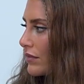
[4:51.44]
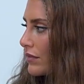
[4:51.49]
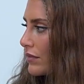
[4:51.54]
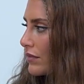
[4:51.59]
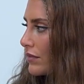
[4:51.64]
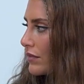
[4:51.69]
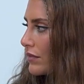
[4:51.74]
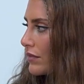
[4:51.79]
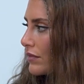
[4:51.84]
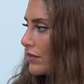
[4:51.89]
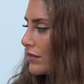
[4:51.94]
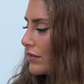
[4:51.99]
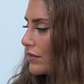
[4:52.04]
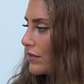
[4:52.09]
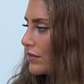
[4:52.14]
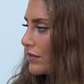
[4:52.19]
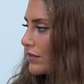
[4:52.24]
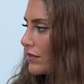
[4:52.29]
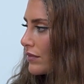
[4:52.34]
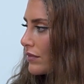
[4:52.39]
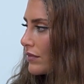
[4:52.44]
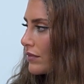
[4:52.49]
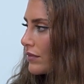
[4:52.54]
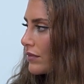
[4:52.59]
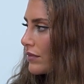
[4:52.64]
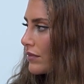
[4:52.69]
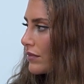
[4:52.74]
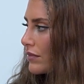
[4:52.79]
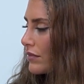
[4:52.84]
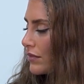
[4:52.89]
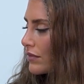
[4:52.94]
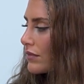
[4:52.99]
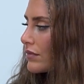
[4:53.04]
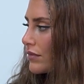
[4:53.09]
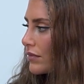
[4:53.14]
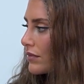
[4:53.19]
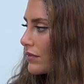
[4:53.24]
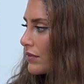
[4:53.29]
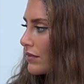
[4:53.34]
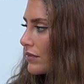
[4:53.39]

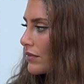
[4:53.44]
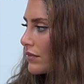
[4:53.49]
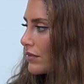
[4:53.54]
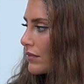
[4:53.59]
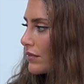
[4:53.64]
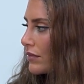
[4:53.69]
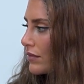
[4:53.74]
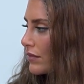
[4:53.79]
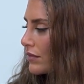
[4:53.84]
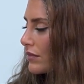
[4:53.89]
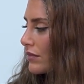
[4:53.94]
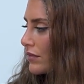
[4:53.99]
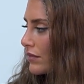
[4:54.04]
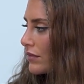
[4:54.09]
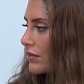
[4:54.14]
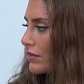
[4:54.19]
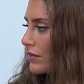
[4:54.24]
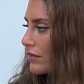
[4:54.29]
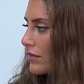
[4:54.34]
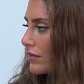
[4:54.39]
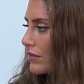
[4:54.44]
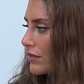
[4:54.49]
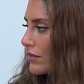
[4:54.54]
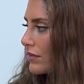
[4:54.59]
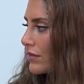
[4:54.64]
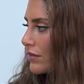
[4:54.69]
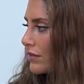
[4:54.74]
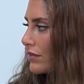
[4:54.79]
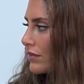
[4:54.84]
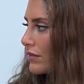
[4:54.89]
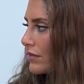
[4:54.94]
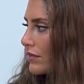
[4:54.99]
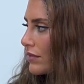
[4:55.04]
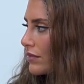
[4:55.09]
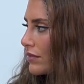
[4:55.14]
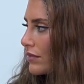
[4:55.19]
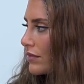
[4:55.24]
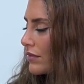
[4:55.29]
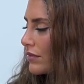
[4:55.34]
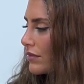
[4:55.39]

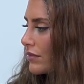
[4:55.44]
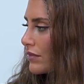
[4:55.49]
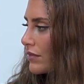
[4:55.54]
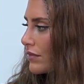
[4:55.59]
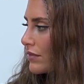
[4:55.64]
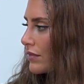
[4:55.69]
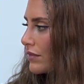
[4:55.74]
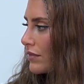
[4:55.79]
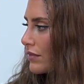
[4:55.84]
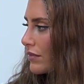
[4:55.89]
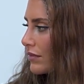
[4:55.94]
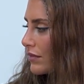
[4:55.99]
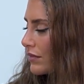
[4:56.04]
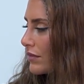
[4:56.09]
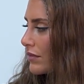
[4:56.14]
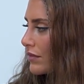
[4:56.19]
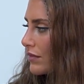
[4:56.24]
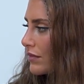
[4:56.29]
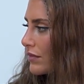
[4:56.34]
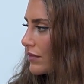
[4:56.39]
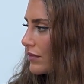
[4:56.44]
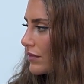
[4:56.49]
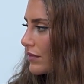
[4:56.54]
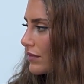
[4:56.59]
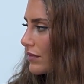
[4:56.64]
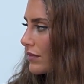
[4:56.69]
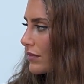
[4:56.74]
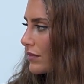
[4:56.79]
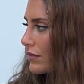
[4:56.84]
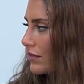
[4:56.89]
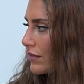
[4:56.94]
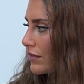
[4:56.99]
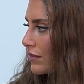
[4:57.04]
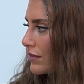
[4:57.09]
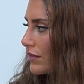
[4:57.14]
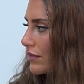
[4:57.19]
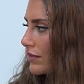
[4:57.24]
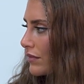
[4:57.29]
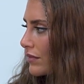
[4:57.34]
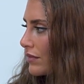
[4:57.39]

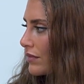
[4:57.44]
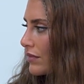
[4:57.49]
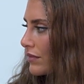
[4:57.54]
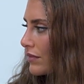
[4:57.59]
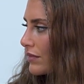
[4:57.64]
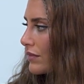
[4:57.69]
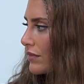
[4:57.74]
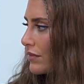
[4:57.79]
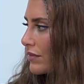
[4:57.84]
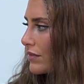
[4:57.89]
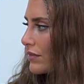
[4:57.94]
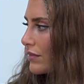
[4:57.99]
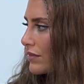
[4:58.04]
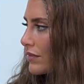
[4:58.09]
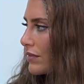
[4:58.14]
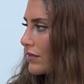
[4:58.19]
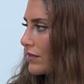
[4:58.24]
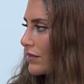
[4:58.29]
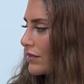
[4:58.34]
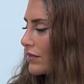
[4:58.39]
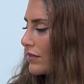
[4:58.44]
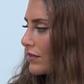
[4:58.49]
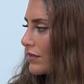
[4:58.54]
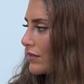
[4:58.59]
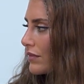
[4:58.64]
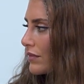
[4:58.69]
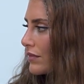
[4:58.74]
The person shown says nothing.